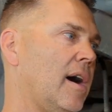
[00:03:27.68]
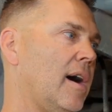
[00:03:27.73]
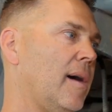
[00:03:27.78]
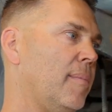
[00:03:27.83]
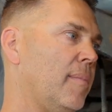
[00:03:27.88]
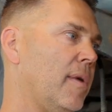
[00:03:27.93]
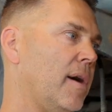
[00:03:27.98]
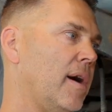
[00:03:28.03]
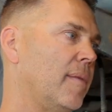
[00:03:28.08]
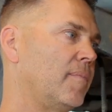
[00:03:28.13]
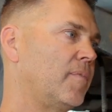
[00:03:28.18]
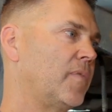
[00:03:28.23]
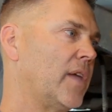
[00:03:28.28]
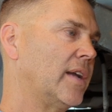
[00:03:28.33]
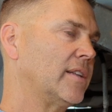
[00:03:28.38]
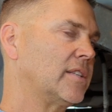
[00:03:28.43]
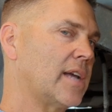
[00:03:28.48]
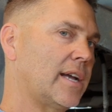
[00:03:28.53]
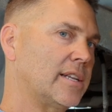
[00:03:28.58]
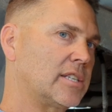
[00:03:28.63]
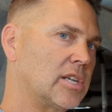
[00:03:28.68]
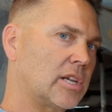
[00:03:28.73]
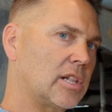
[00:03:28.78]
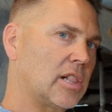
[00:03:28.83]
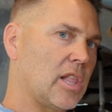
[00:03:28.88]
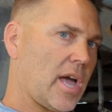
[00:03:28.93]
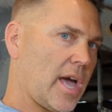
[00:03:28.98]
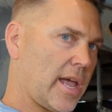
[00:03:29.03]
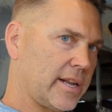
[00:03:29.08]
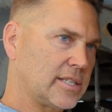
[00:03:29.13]
Um, I, I
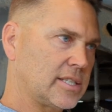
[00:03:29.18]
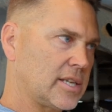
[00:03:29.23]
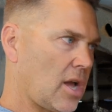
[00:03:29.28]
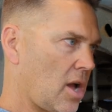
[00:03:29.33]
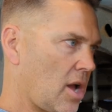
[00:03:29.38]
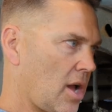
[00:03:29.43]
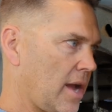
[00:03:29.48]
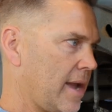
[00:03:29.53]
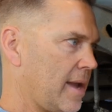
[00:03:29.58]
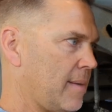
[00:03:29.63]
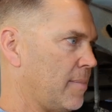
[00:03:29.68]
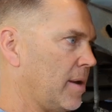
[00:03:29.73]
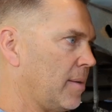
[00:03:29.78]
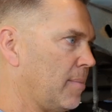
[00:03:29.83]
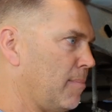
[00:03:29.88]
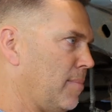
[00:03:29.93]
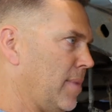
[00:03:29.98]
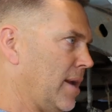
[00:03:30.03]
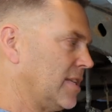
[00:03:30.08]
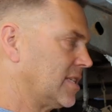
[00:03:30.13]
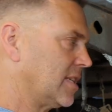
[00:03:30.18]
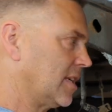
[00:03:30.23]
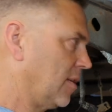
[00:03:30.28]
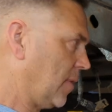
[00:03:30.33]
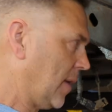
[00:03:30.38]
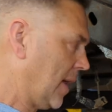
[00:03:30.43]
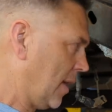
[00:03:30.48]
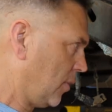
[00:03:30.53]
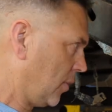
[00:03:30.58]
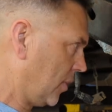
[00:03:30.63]
took a lot of time
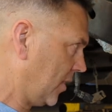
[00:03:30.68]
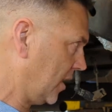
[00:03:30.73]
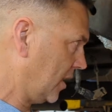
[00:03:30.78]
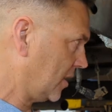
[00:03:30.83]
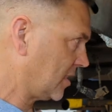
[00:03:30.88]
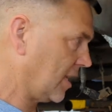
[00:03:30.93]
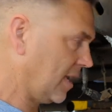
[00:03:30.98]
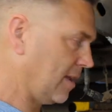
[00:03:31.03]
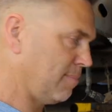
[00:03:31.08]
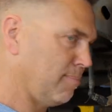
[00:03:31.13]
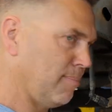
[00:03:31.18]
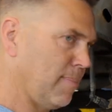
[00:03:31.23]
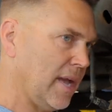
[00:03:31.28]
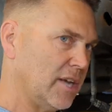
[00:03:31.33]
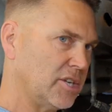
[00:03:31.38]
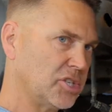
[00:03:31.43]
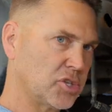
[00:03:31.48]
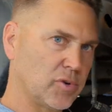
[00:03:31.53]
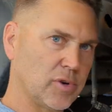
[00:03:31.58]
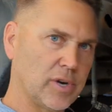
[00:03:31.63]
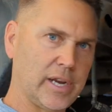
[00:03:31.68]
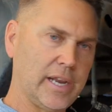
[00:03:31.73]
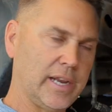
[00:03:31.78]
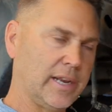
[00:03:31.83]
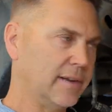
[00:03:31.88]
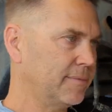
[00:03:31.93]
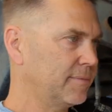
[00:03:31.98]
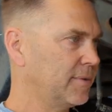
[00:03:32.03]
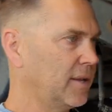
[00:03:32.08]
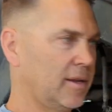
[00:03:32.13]
messing around with this and
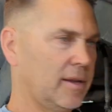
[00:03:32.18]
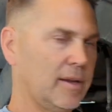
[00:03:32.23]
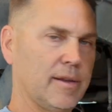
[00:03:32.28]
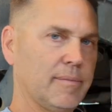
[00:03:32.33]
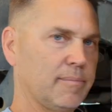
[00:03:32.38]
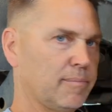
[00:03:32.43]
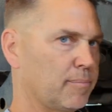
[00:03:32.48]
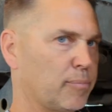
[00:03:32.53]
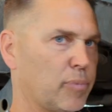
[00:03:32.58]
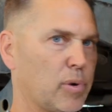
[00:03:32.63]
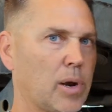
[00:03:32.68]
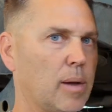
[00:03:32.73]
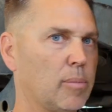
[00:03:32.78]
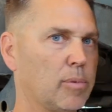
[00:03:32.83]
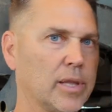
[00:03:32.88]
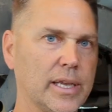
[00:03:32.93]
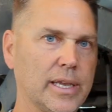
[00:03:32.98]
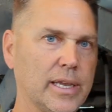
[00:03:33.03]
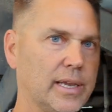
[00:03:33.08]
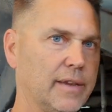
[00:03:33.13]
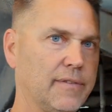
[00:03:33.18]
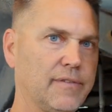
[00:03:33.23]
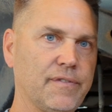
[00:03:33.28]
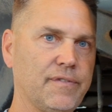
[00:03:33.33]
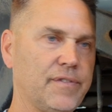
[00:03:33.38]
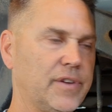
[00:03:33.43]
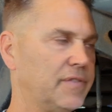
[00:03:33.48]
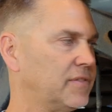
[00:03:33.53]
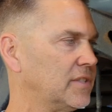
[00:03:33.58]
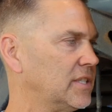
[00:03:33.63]
measuring
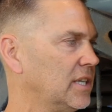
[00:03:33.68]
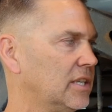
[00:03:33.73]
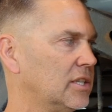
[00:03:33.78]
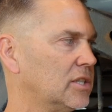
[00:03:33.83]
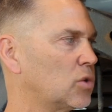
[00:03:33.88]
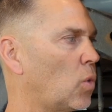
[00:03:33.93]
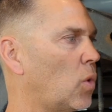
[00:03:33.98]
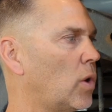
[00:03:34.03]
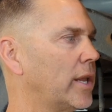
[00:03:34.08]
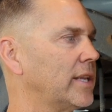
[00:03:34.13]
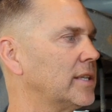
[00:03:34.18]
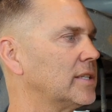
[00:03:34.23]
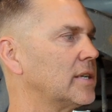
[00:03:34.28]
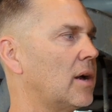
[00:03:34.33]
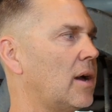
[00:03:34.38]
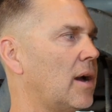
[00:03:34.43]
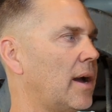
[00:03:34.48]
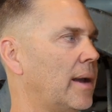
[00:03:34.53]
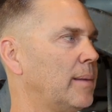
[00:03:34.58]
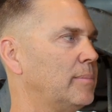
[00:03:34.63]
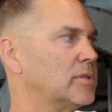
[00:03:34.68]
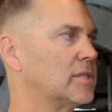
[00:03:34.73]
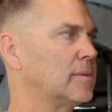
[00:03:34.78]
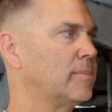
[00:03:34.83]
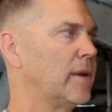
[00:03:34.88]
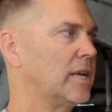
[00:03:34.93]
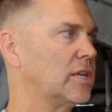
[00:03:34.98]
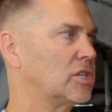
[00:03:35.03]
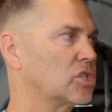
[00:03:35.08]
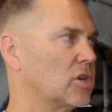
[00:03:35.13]
probably fifteen, twenty
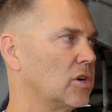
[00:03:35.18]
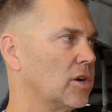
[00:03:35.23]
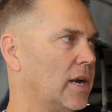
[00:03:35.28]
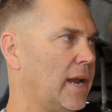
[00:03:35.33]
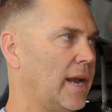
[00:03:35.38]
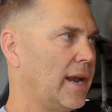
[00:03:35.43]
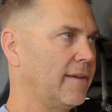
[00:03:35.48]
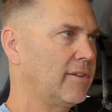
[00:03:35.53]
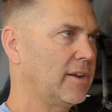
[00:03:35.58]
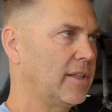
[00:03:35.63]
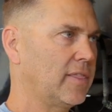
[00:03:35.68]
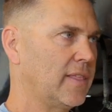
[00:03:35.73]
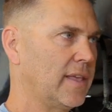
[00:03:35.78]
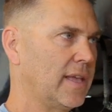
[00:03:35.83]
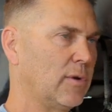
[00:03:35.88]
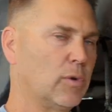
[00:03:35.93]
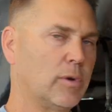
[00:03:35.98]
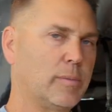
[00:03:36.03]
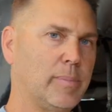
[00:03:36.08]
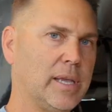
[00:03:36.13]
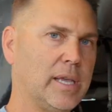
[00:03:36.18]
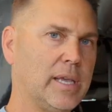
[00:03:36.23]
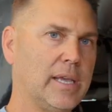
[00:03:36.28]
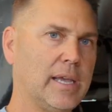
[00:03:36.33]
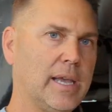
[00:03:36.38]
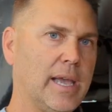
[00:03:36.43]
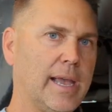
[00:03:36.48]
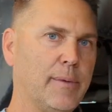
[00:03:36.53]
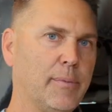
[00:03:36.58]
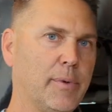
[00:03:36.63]
times to make sure everything would
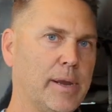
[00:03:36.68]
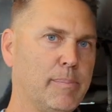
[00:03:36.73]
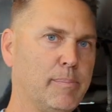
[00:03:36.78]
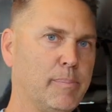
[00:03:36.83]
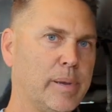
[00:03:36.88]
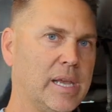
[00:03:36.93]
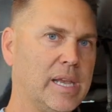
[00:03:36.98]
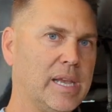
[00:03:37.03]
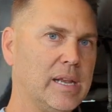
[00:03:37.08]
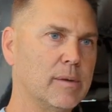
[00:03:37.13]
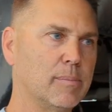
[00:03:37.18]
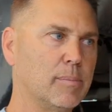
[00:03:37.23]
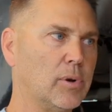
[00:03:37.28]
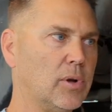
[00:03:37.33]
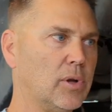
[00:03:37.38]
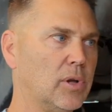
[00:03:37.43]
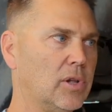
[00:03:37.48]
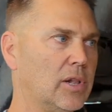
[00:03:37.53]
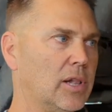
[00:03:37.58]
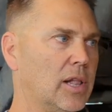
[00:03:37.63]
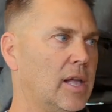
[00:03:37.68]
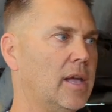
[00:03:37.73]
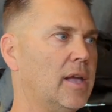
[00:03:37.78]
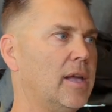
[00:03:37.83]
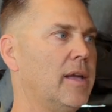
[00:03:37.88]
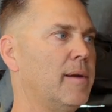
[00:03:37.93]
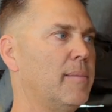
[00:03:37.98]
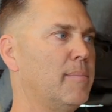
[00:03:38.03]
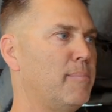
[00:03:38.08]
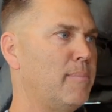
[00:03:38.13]
be a
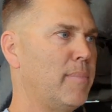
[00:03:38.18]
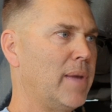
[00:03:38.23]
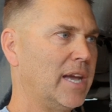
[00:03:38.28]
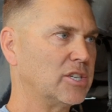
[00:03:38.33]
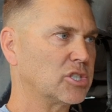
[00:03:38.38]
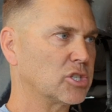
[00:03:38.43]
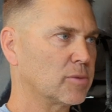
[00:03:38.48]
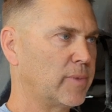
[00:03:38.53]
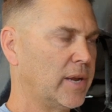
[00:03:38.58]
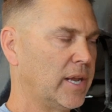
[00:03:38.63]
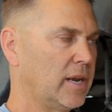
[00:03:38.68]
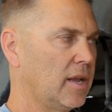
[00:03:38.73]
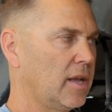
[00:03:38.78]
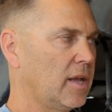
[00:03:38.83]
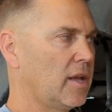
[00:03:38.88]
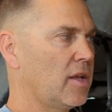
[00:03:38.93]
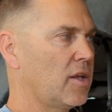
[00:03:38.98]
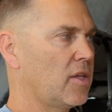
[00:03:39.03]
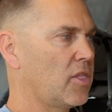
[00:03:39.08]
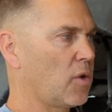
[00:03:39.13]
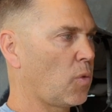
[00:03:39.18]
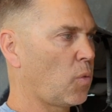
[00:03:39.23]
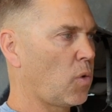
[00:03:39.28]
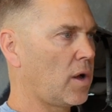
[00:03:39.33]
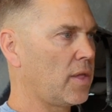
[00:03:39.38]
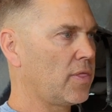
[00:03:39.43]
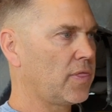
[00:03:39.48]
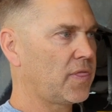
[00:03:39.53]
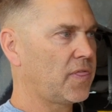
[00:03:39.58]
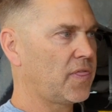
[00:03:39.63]
repeatable measurement.
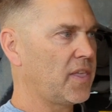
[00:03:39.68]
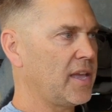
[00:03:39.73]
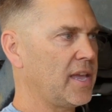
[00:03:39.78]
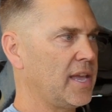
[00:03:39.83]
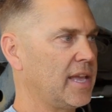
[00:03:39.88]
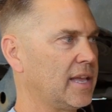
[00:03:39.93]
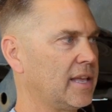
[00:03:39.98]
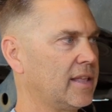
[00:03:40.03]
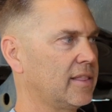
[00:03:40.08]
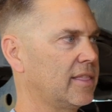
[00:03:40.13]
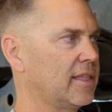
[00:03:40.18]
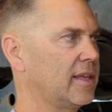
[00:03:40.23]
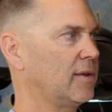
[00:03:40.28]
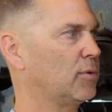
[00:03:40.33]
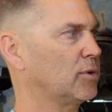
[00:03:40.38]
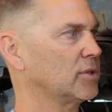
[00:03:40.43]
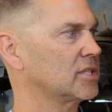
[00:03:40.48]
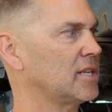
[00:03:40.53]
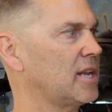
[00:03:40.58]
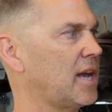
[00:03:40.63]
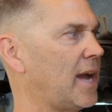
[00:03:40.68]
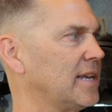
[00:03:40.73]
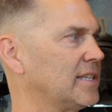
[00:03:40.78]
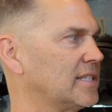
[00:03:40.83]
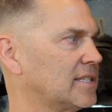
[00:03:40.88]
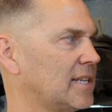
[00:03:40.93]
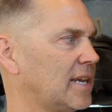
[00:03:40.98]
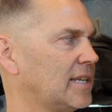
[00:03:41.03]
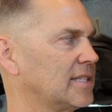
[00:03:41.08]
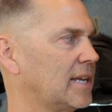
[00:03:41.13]
The one thing that was
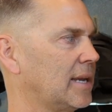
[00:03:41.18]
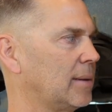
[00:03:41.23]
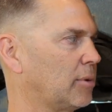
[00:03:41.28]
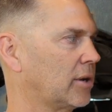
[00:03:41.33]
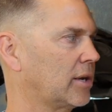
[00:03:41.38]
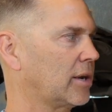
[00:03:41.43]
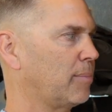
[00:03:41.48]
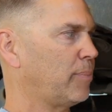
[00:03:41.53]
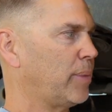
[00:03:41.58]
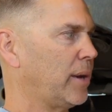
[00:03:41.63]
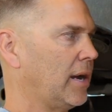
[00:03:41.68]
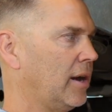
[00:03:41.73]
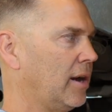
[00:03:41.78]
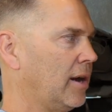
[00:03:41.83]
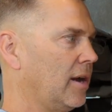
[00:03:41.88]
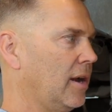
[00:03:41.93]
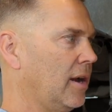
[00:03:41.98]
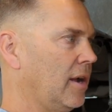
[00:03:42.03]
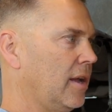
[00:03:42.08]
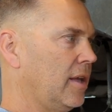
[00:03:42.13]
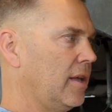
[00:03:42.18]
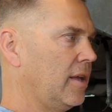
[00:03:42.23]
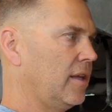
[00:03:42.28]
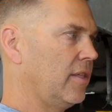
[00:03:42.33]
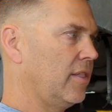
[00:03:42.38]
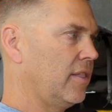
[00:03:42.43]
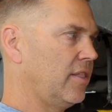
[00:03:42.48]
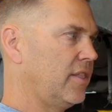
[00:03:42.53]
nice is I was able to compare